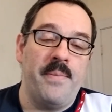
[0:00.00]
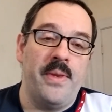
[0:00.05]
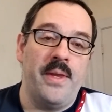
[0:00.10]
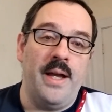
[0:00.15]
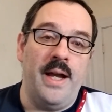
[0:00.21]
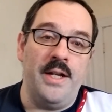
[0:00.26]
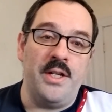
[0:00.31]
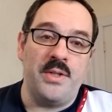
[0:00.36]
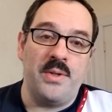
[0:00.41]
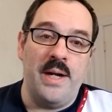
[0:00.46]
I
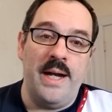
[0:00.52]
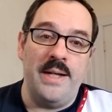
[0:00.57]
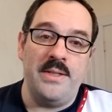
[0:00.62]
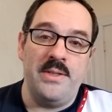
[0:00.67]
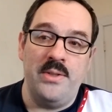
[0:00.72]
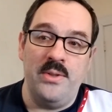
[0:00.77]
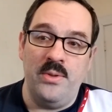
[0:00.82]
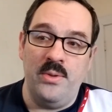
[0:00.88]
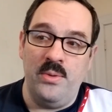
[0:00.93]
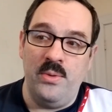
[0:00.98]
try
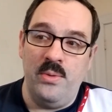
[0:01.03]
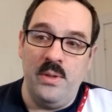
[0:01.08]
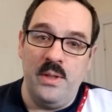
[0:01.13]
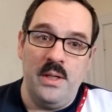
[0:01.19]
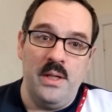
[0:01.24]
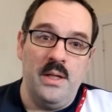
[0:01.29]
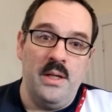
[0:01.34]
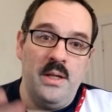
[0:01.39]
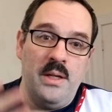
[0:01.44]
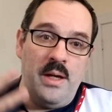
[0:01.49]
to
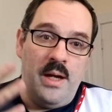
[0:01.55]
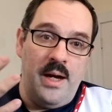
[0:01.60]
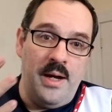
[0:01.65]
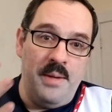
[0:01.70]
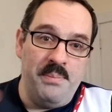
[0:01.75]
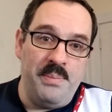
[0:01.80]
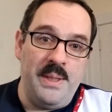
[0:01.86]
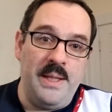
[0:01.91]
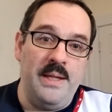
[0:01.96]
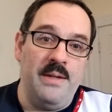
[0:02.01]

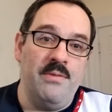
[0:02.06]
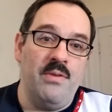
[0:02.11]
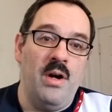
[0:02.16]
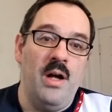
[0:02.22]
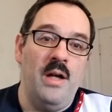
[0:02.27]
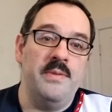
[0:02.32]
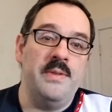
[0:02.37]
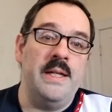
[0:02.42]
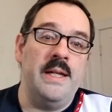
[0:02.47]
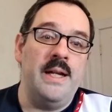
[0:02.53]
be
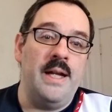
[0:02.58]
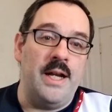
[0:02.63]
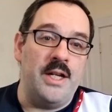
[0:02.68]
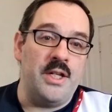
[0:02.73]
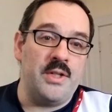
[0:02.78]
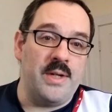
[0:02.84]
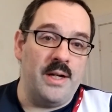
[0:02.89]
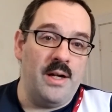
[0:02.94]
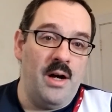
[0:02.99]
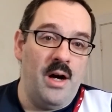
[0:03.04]
involved in it. I try
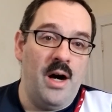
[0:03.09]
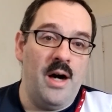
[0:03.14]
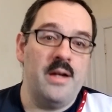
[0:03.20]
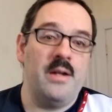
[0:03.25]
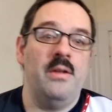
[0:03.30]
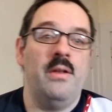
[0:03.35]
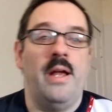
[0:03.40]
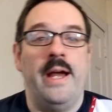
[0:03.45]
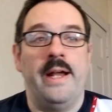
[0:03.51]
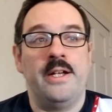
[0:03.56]
to
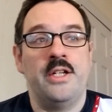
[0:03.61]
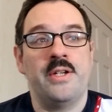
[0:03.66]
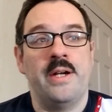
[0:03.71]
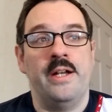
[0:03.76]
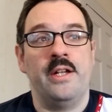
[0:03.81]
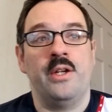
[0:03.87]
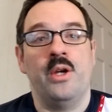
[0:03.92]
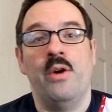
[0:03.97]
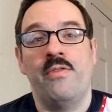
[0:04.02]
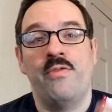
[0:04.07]
hodl. I try to
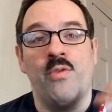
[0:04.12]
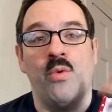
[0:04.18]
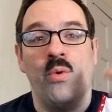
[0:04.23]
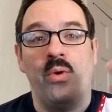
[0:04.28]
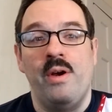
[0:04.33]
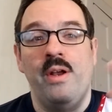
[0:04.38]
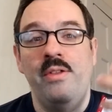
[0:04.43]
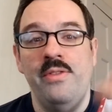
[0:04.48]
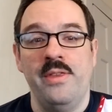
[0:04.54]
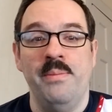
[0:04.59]
go for
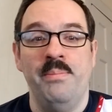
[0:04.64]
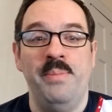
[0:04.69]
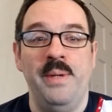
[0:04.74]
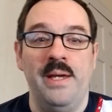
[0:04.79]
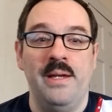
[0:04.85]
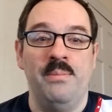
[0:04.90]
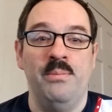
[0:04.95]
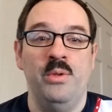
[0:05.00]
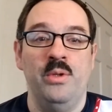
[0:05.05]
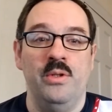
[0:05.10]
the big
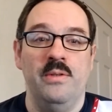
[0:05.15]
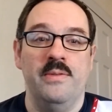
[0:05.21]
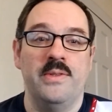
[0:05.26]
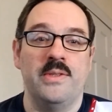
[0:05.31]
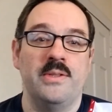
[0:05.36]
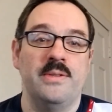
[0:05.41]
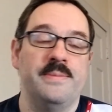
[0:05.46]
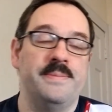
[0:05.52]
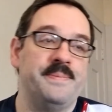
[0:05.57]
moves.